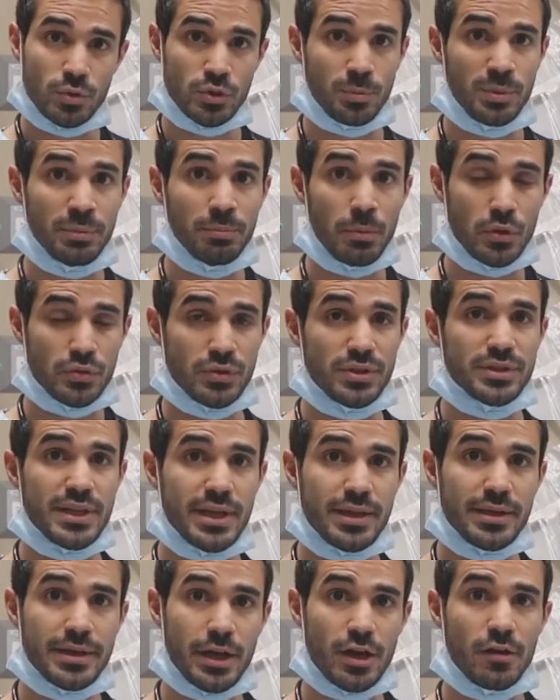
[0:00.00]
which will be mostly
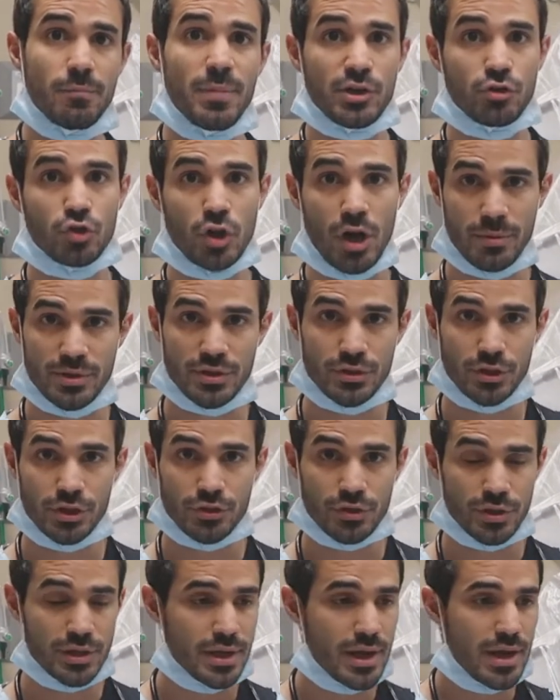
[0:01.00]
taken care of by trauma
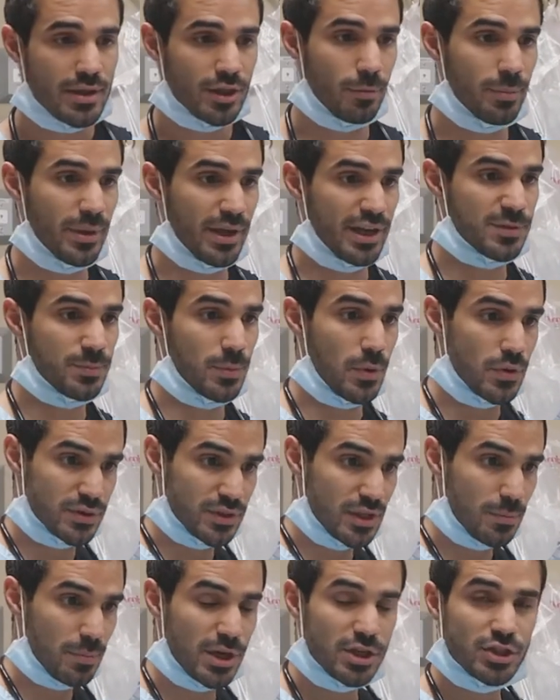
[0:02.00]
surgery. They'll be
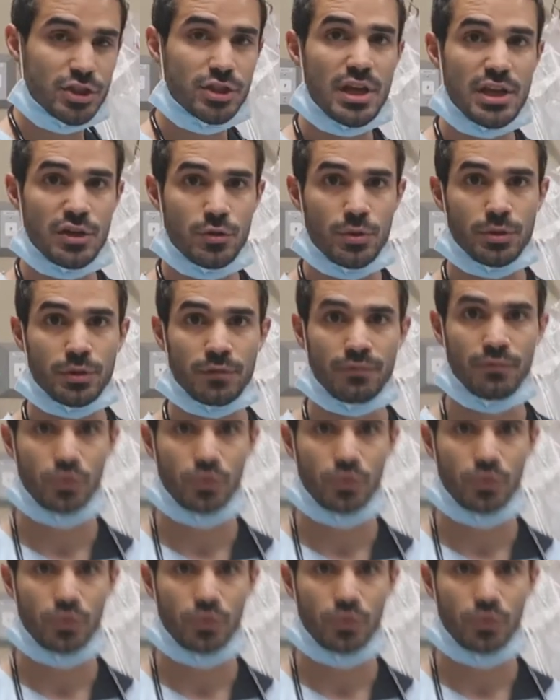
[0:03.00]
exposing the patient and doing their